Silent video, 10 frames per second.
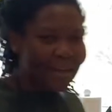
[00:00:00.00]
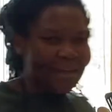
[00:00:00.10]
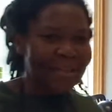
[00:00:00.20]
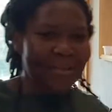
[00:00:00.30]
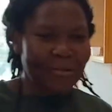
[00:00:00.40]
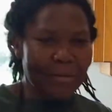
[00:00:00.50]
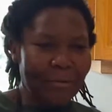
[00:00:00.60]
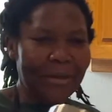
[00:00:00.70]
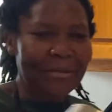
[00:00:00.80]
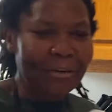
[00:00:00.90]
So I'm
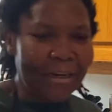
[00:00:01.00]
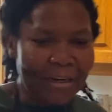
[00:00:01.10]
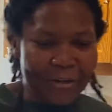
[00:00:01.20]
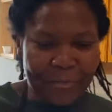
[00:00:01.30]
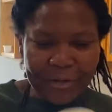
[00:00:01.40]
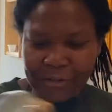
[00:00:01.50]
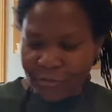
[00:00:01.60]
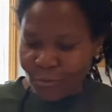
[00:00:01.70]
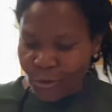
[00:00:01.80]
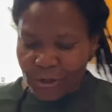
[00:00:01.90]
going to add a little bit of
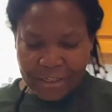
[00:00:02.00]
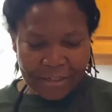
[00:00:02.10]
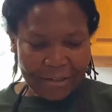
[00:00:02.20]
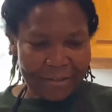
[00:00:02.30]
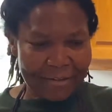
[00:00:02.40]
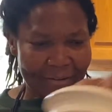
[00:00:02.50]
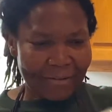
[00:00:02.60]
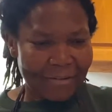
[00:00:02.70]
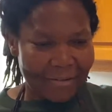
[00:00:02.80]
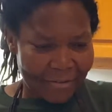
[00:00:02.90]
water
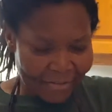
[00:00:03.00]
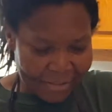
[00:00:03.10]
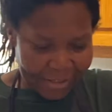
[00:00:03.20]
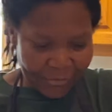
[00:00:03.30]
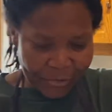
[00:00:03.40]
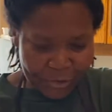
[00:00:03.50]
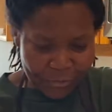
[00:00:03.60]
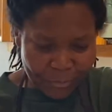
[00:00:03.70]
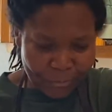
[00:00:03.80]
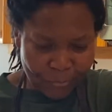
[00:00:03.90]
to see if it
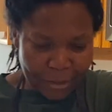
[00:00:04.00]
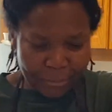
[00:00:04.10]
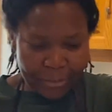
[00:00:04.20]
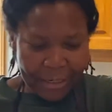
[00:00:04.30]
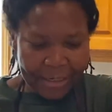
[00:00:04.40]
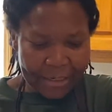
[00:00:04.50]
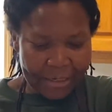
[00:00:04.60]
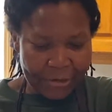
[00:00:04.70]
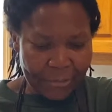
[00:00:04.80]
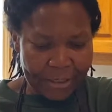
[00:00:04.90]
will blend a
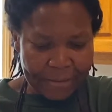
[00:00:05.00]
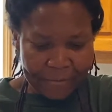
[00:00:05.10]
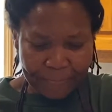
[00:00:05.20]
little bit.